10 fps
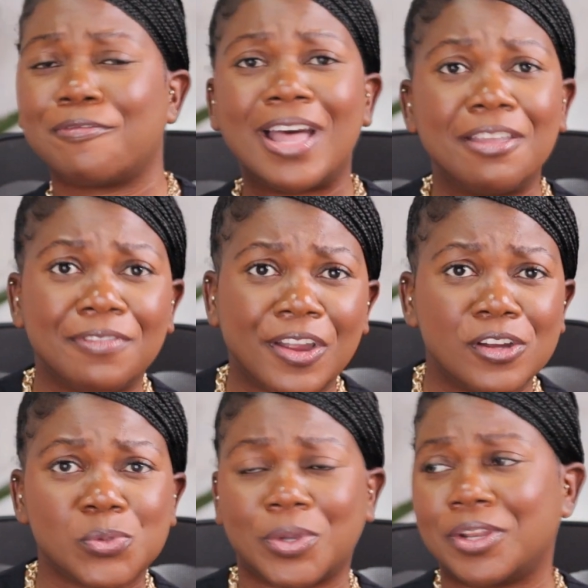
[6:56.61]
5
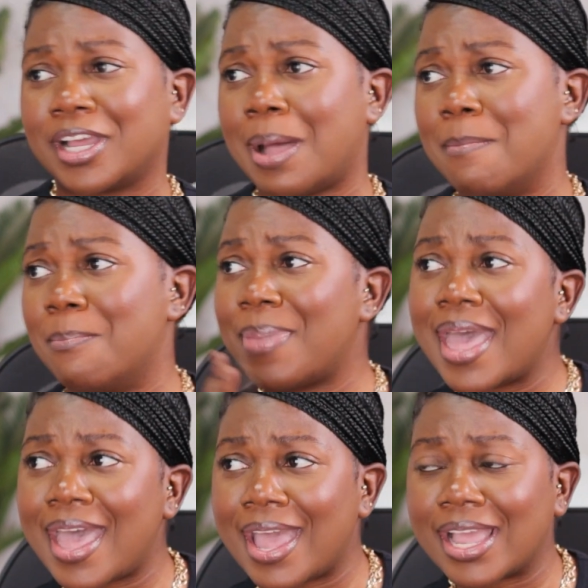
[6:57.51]
years. We're gonna come
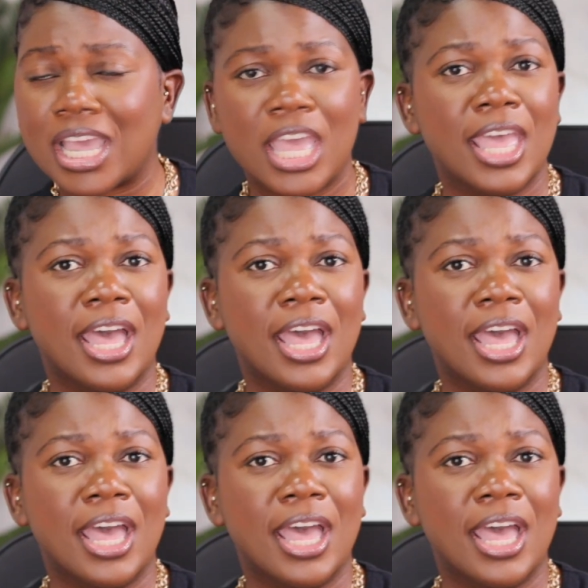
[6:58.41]
back.